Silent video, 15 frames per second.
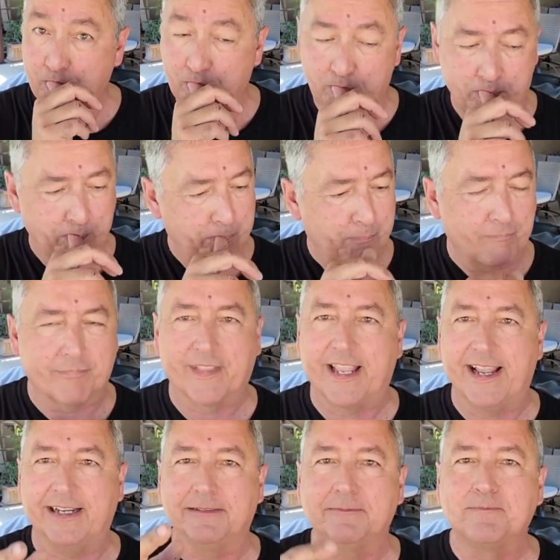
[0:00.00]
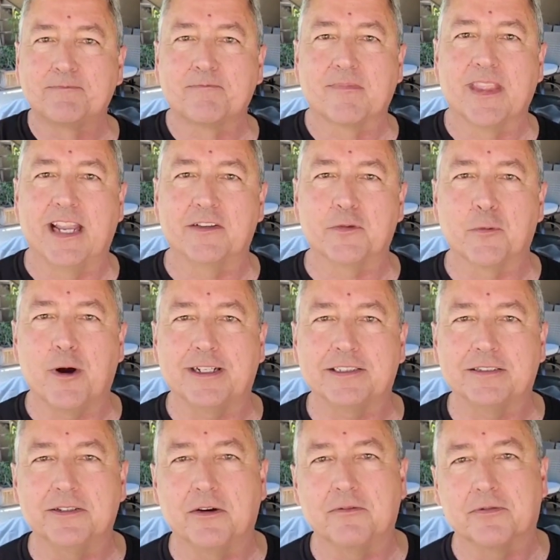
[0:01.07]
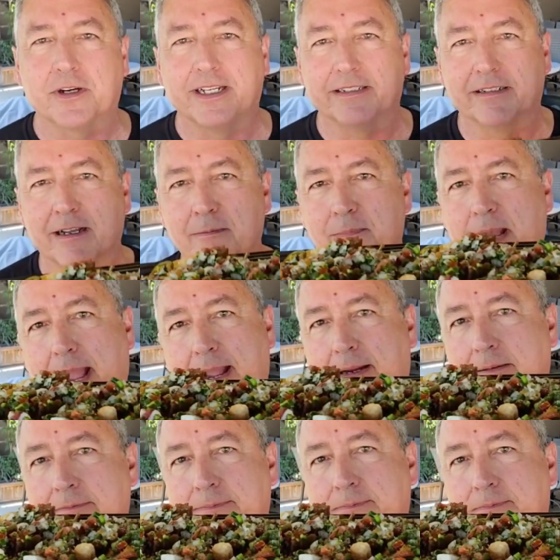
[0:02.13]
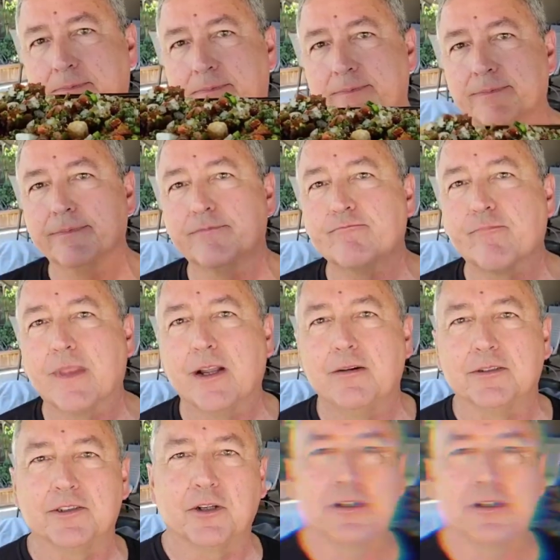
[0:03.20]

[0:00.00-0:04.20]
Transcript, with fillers: Hmm. Okay. Thanks for watching. Don't forget to come back and